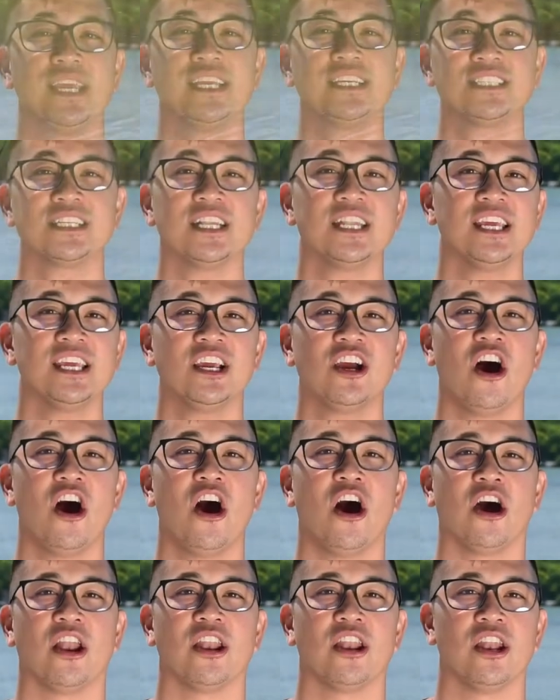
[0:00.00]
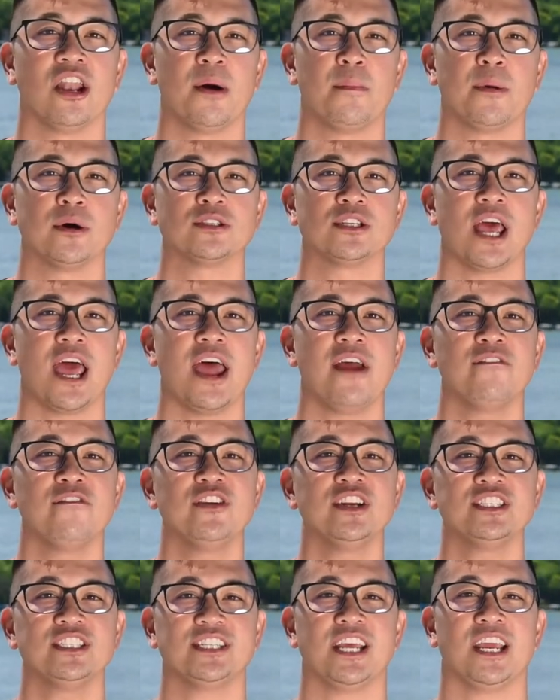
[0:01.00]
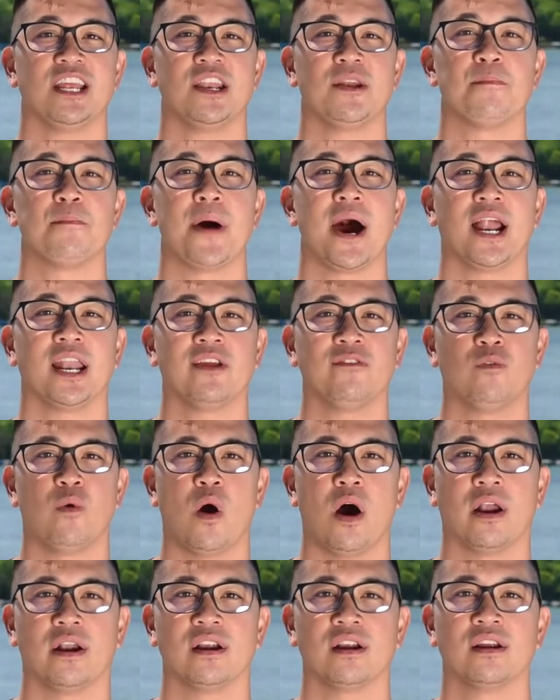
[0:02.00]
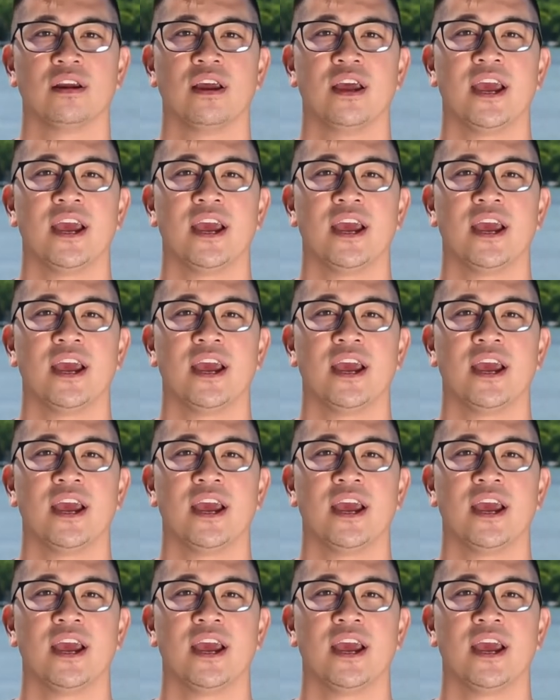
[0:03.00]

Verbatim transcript: easily caught in almost every state and body of water,